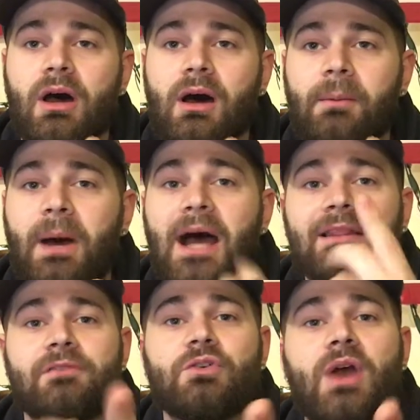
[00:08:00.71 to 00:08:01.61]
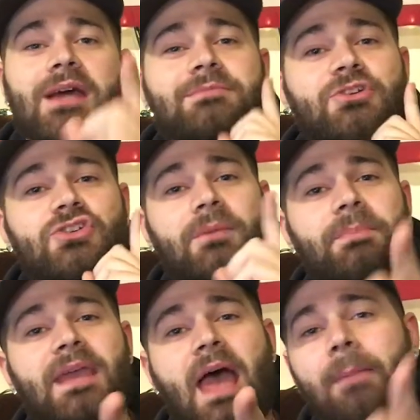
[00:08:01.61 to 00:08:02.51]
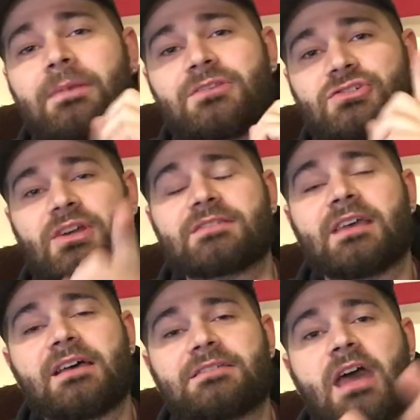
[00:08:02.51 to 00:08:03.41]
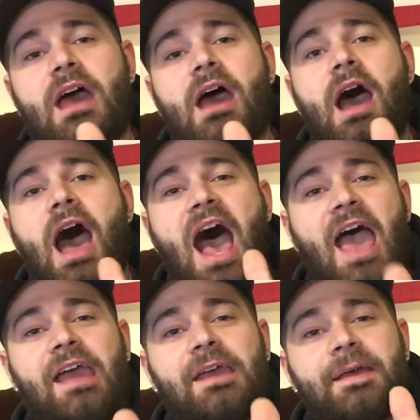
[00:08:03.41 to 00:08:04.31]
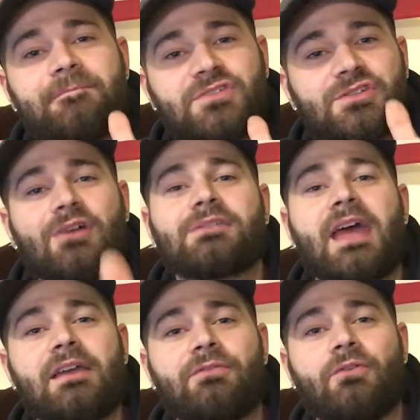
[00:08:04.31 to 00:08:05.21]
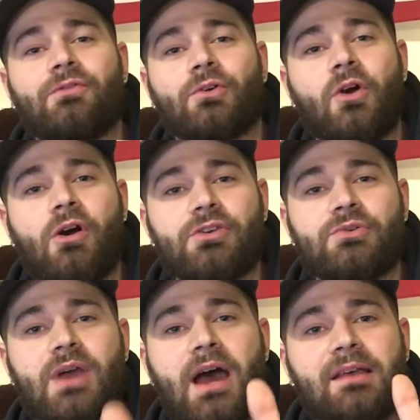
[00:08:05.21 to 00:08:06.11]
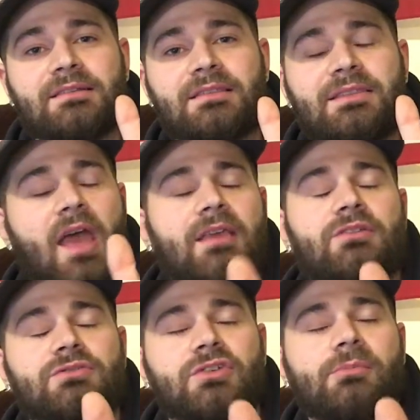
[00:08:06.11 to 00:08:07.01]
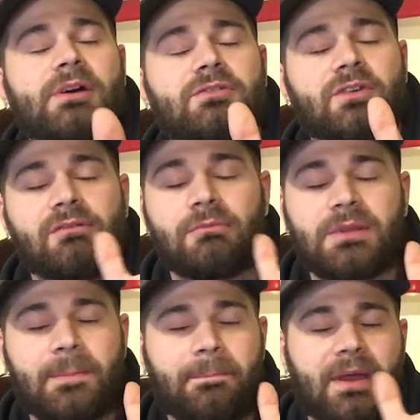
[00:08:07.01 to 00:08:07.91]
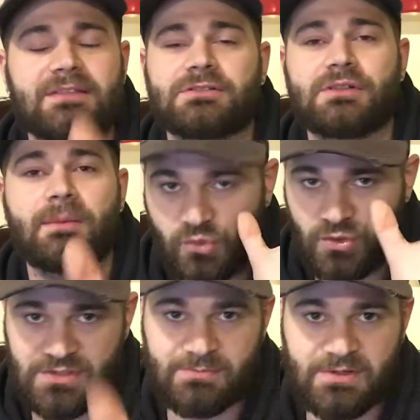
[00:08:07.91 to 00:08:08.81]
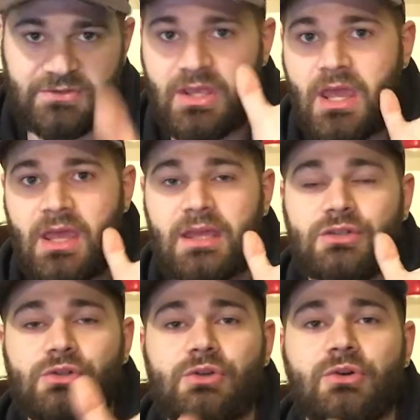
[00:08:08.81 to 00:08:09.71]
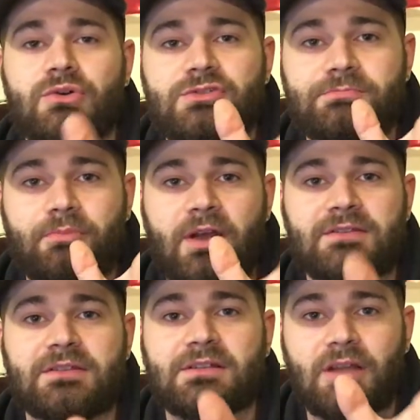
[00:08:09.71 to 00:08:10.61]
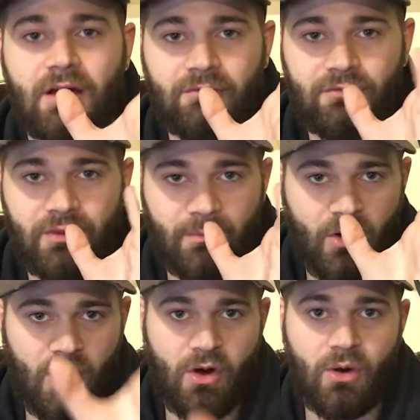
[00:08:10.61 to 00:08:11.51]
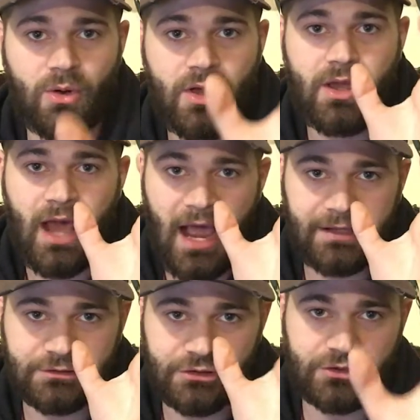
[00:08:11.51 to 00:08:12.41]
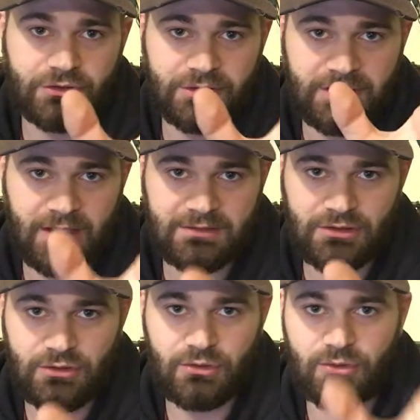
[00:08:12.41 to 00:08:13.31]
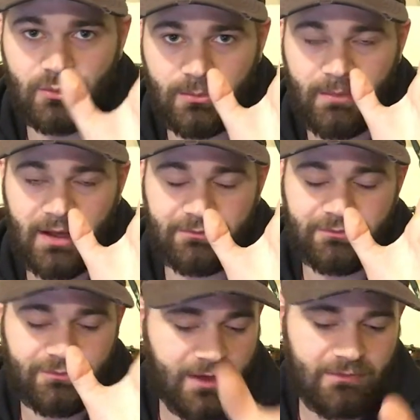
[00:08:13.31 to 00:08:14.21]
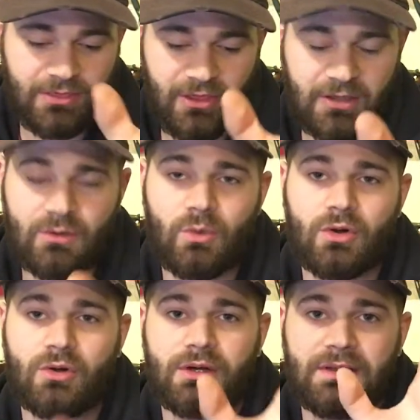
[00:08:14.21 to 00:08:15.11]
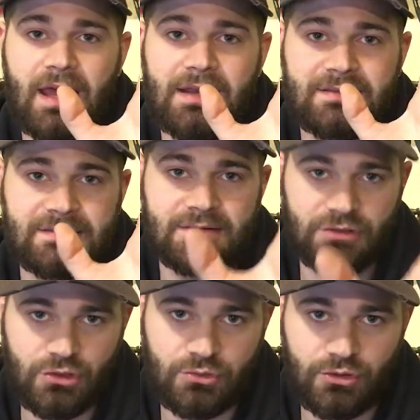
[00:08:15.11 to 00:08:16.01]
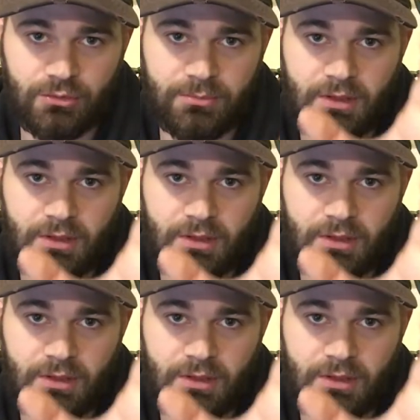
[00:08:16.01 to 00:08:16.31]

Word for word: Um, I love you guys. Make sure to be happy, stress less. I am so thankful for all you guys, and thank you so much for giving me the best Christmas and New Year's present of them all. I literally get to do my favorite thing in the world, and that is YouTube.